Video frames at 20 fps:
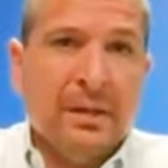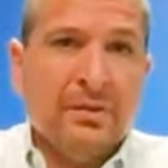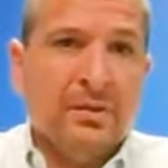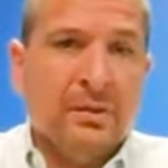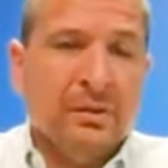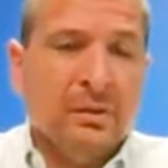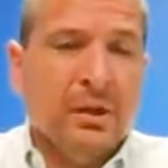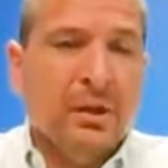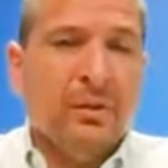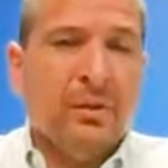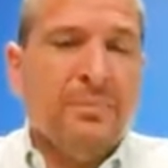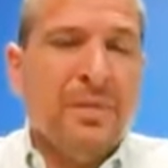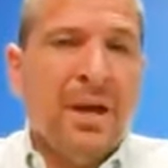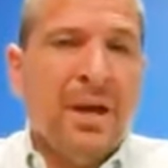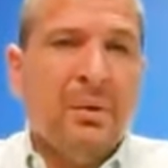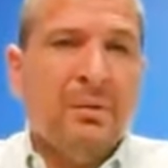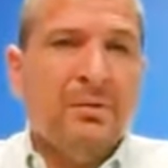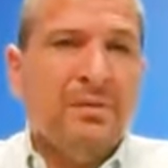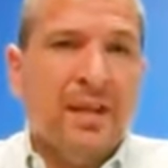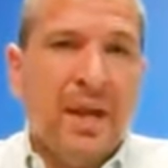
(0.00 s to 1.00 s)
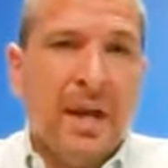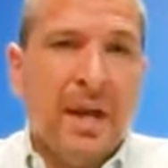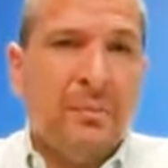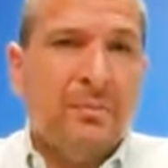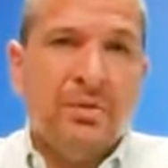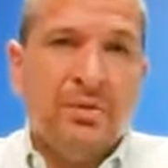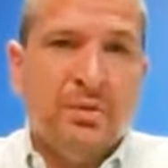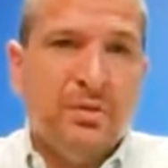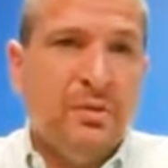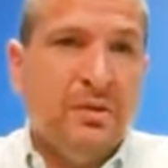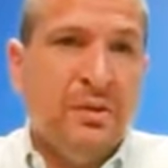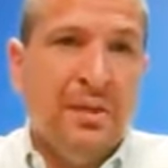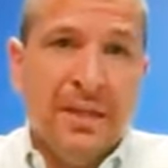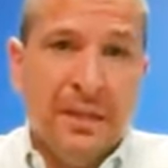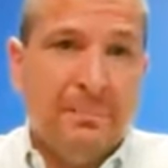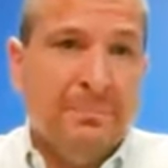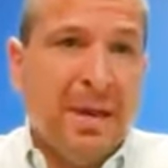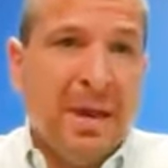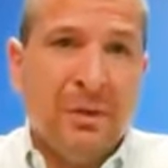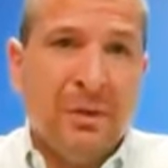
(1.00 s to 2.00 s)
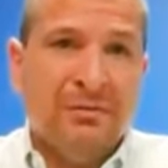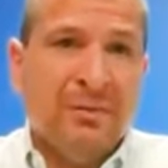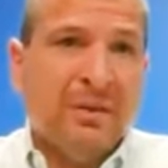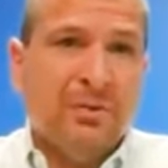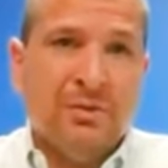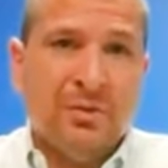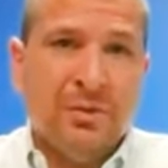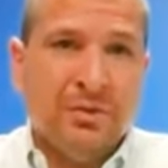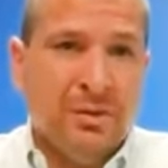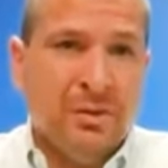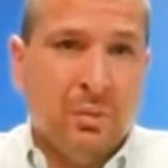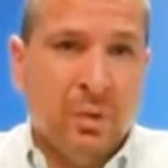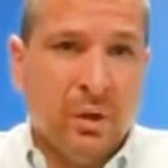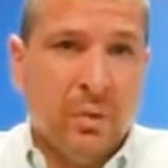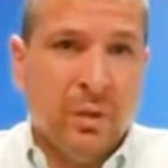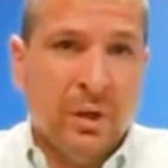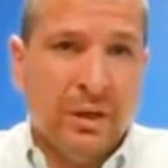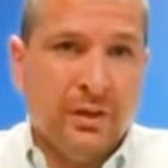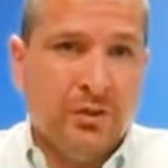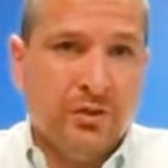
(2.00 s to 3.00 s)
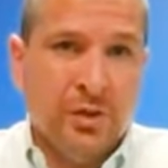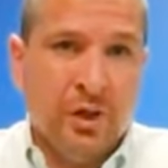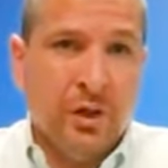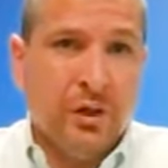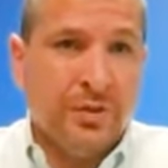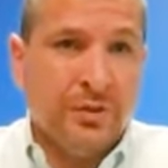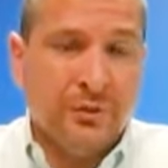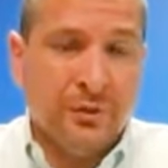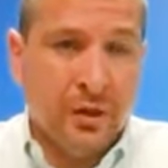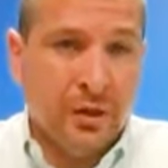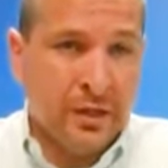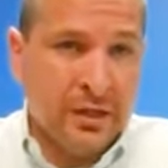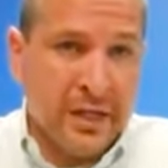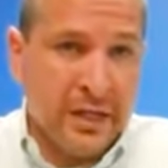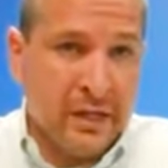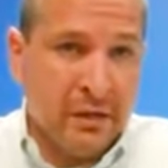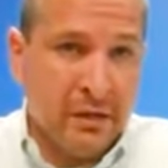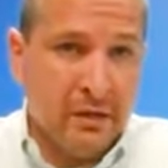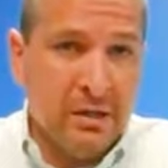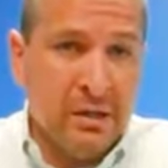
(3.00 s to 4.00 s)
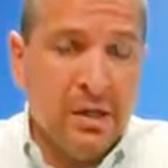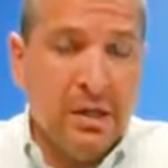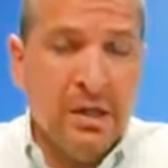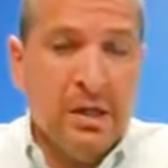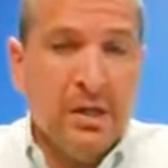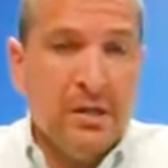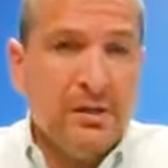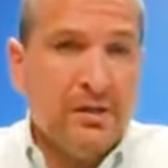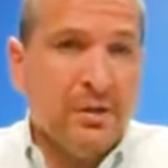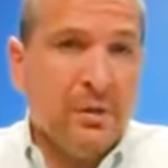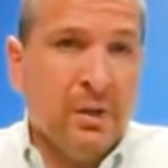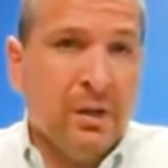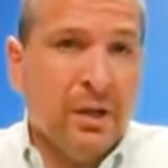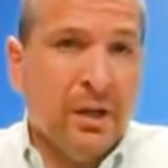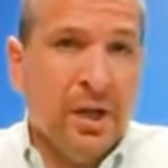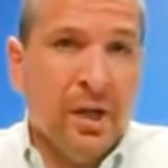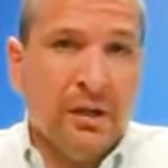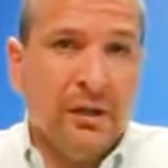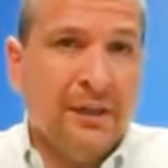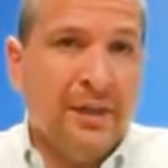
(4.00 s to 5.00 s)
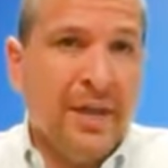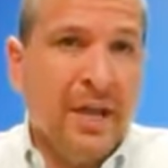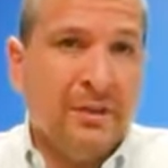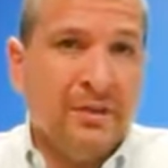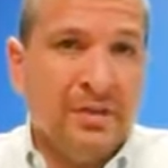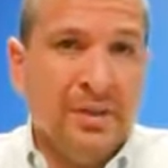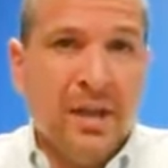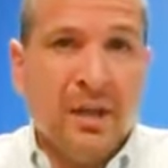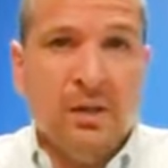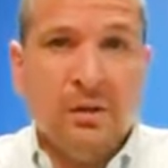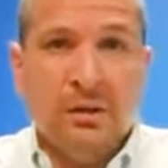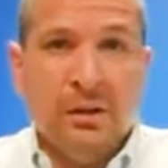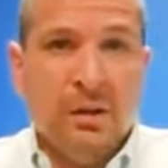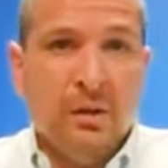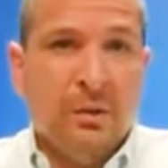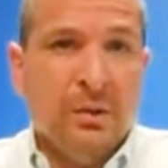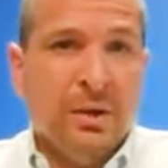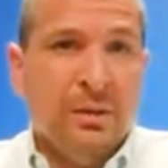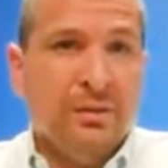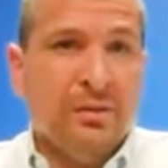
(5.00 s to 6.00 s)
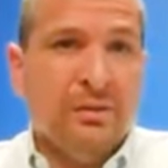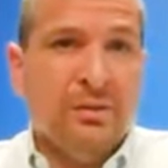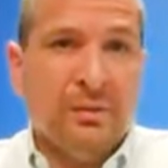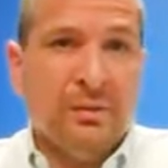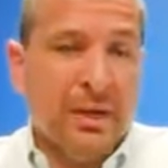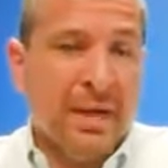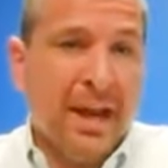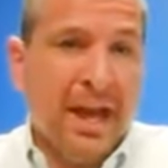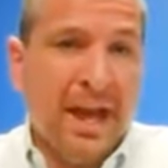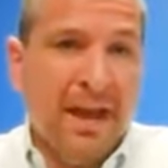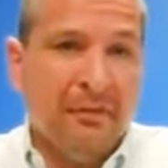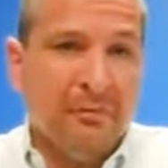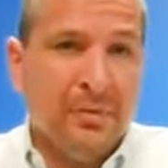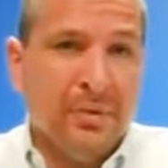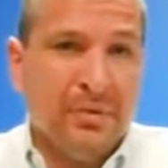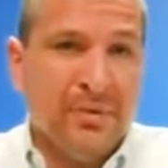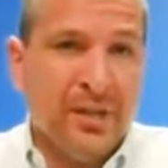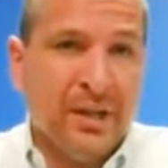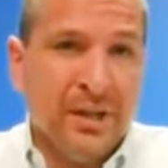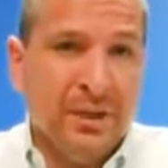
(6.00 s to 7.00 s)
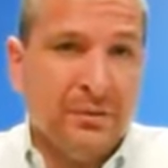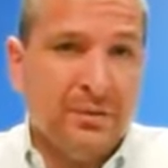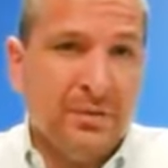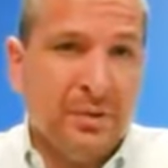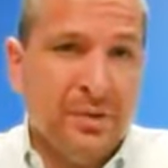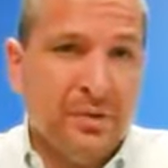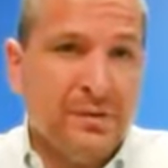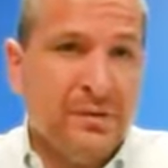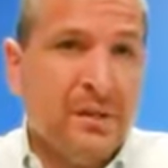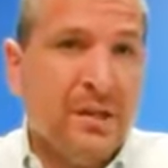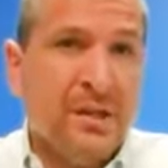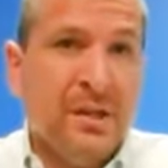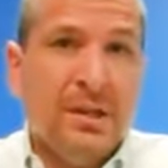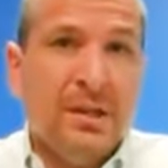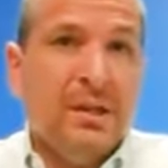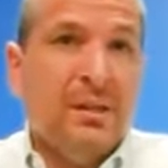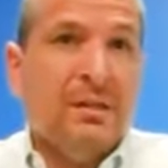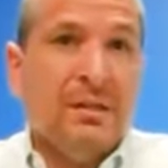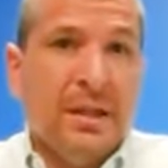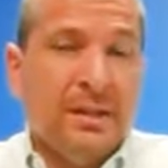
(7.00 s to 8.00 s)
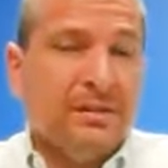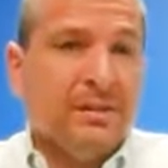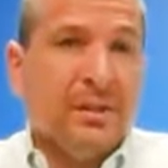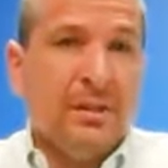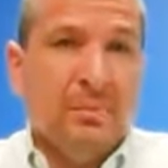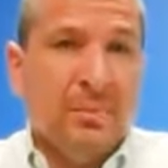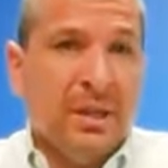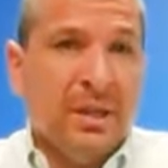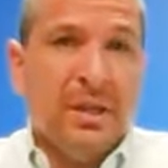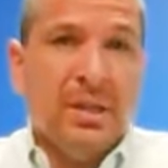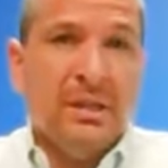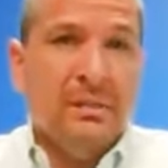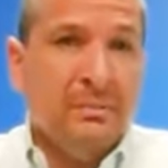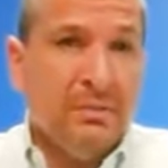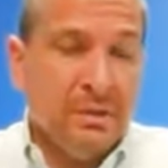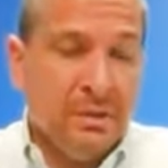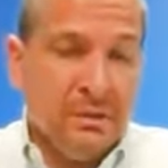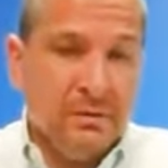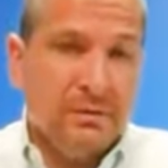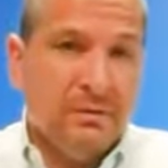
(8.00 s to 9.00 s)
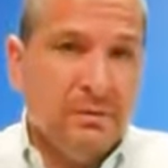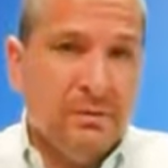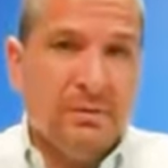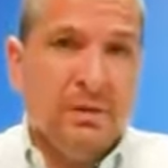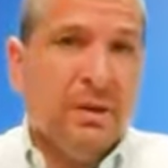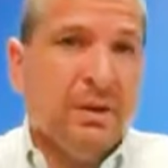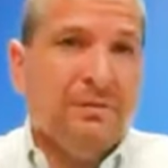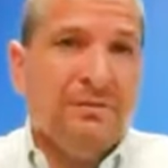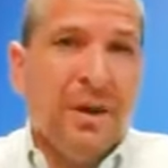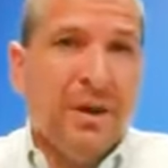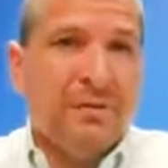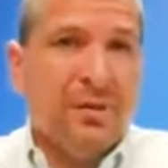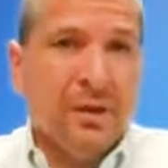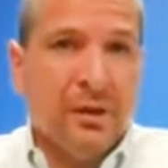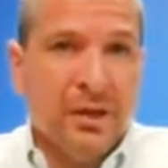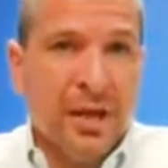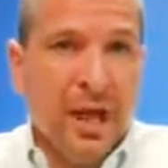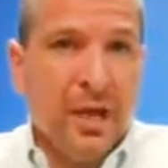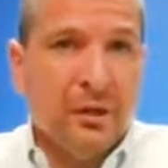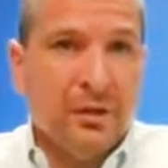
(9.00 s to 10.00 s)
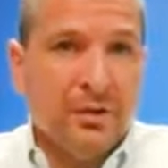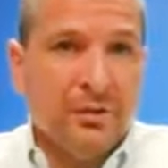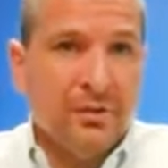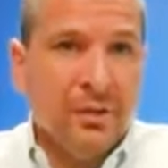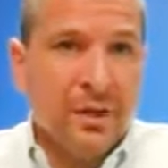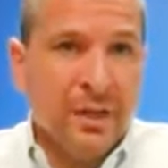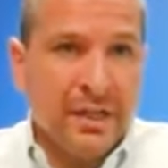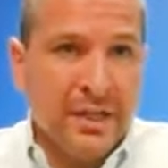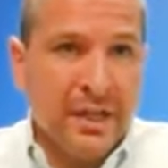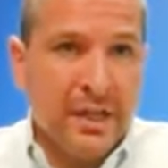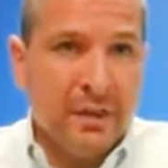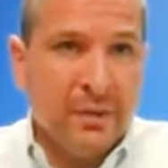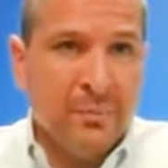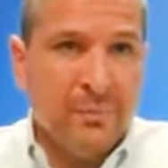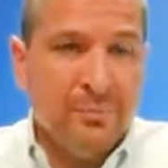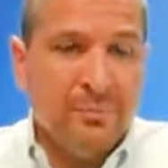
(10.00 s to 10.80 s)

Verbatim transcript: It's your loan amount times the amount of interest that we're going to charge for a year. So on a one hundred thousand dollar loan at three point five percent interest, that's going to be three thousand five hundred dollars for the year.